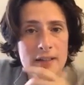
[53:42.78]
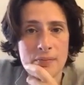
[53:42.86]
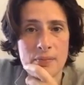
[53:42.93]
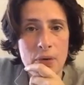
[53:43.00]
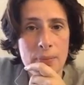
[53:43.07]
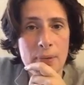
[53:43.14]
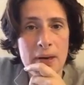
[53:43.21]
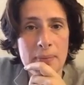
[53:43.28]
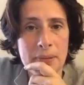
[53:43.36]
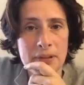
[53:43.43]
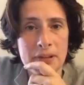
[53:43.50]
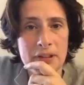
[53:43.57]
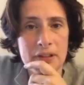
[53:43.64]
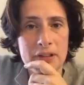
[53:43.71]
more
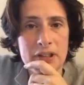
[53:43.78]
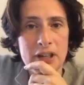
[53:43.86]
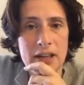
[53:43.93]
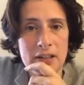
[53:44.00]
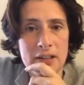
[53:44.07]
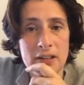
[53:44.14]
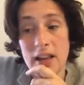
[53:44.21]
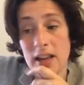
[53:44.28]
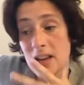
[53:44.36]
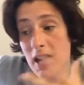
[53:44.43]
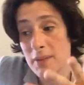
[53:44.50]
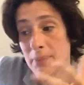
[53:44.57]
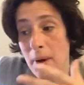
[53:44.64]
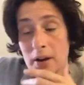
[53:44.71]
people to your channel. And
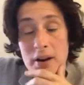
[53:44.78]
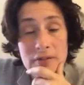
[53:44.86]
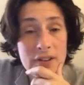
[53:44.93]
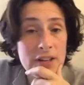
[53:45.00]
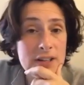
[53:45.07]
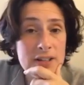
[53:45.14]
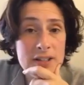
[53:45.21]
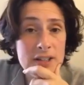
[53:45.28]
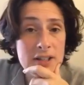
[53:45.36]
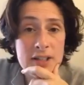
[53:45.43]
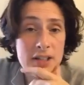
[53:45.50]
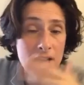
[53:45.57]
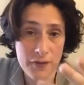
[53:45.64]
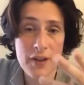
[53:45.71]
part of it is
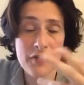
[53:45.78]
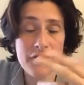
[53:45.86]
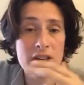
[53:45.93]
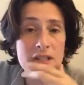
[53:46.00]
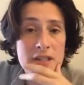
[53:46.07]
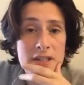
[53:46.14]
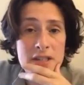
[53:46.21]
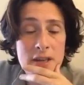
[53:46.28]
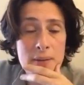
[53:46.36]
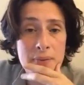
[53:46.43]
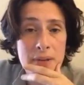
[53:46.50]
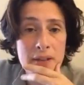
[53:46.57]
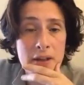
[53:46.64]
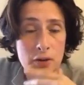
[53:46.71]
just if this is
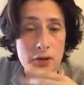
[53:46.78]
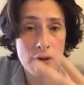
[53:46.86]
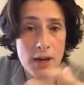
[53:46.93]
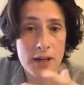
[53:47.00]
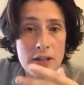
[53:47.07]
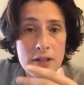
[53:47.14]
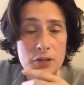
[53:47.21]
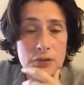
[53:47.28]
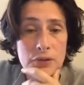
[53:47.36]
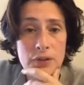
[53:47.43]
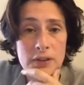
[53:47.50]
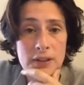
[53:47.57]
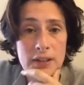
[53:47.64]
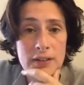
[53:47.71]
something that you're trying to do
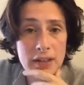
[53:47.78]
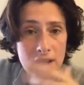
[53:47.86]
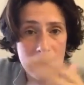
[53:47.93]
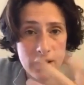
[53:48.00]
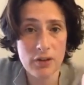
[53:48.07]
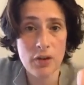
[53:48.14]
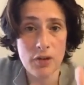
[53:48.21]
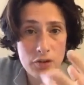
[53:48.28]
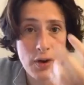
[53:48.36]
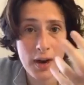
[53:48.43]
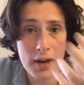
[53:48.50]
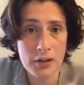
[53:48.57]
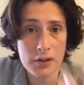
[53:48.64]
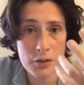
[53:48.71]
for a living and
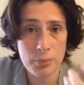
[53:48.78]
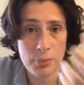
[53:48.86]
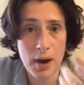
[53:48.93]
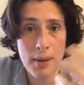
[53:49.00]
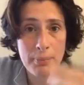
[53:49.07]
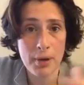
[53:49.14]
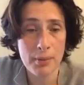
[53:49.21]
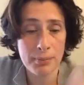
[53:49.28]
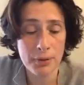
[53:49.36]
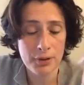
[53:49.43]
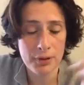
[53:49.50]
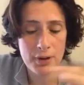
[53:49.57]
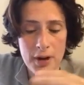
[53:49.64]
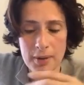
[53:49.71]
trying to prop up
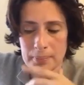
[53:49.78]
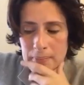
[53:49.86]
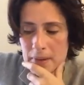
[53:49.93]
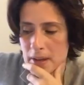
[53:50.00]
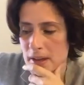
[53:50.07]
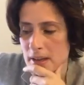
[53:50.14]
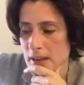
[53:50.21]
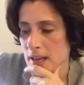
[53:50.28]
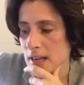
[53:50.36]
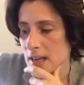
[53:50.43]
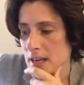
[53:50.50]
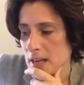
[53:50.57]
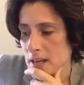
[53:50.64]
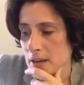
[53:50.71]
your
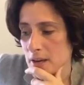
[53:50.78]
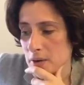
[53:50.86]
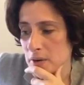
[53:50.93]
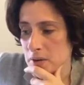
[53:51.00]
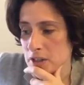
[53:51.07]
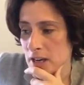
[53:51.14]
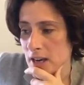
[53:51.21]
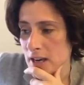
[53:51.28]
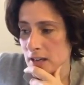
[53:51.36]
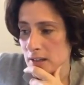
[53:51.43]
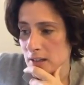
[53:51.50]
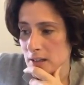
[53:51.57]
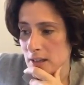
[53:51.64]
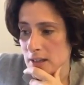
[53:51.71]
your
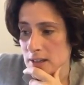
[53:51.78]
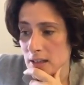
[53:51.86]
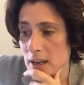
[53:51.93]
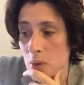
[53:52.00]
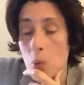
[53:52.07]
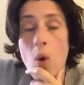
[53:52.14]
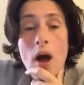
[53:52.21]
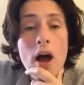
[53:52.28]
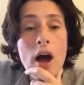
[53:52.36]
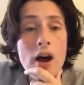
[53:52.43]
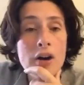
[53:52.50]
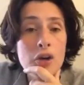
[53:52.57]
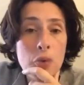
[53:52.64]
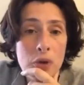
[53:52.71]
channel, it's like, what
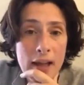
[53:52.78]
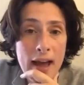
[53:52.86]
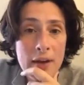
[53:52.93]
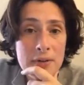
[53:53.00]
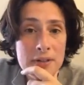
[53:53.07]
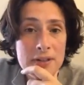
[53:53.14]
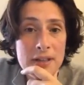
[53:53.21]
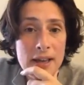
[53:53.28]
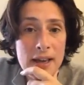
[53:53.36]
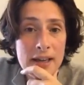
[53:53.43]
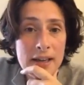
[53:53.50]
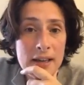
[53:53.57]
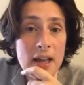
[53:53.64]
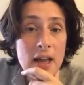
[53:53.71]
are you allowed to
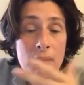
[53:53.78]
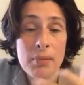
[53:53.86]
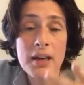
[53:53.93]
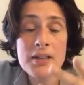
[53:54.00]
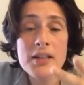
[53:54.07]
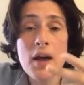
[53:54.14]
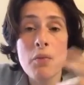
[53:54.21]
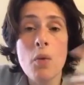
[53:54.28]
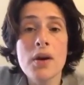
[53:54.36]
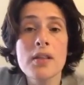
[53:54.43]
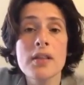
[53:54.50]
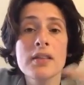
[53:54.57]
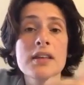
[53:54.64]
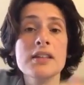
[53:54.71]
say? Because one
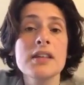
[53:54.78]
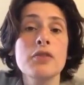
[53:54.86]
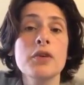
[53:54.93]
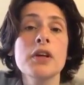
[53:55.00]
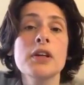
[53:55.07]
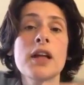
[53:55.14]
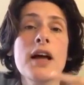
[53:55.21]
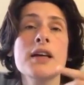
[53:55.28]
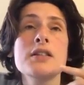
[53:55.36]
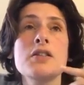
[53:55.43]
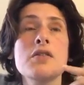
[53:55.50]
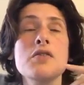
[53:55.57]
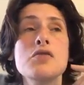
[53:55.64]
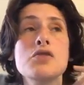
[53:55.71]
of the things I've
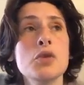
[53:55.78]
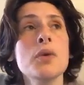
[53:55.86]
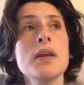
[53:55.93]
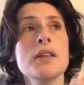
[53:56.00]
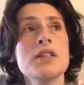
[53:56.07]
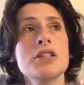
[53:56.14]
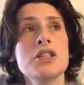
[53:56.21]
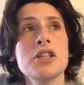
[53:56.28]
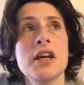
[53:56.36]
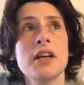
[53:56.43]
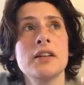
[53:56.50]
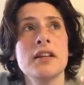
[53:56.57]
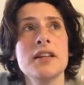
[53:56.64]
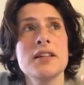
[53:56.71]
realized doing this
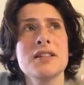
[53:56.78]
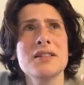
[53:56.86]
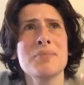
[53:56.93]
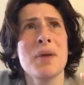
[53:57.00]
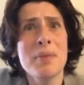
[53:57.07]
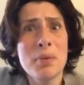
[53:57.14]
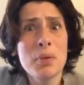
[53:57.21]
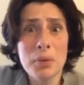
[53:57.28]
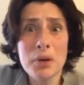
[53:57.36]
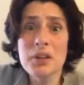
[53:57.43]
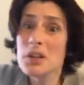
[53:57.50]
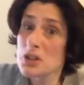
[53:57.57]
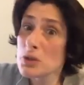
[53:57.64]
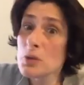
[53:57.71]
channel is people
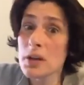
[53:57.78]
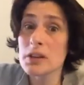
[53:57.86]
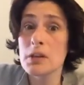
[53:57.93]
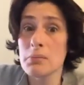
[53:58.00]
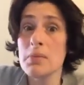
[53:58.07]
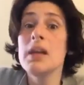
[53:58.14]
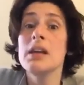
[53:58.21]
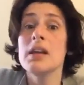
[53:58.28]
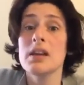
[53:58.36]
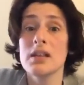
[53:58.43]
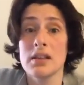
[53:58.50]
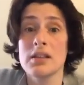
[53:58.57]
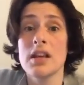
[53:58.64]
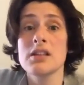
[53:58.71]
really do get the
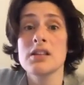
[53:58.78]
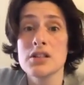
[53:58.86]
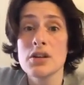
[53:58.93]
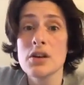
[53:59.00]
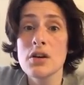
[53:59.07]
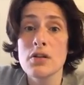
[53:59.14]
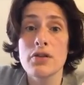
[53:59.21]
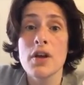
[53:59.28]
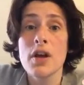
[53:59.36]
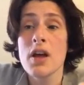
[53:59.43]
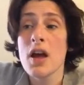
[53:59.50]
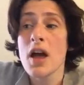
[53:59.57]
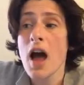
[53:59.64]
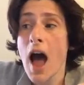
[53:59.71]
media that they deserve.
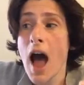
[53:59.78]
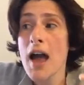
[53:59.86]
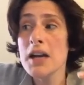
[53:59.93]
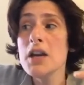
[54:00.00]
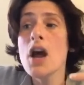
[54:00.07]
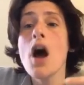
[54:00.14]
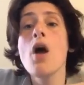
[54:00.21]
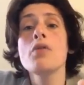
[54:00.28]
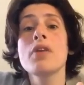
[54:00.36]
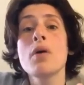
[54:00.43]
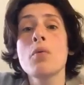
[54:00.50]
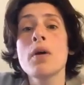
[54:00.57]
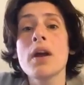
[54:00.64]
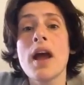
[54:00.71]
I know
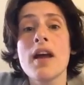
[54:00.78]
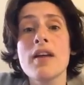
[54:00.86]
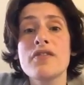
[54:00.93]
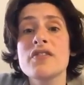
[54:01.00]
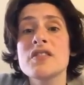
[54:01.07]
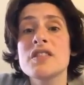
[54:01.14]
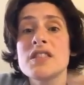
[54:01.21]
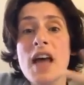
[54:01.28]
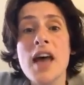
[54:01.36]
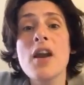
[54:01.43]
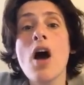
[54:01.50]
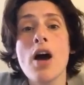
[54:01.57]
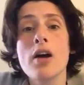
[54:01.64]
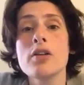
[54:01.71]
that when I've
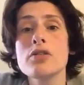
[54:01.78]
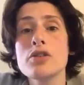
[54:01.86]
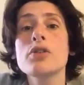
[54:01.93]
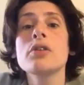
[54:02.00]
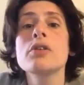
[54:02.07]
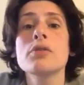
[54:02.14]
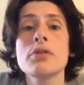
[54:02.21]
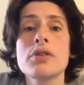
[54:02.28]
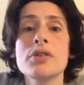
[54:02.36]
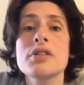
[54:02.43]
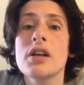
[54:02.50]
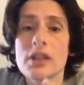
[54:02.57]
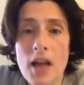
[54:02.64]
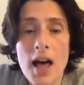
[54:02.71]
said hard
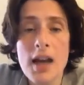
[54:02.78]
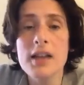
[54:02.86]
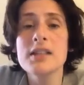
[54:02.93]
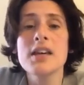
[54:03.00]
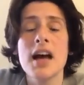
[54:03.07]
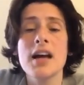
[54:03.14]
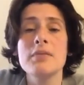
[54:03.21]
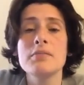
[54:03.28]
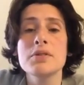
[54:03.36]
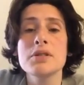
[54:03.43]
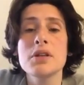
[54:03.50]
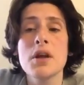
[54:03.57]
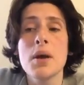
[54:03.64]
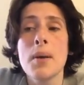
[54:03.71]
truths, a lot of times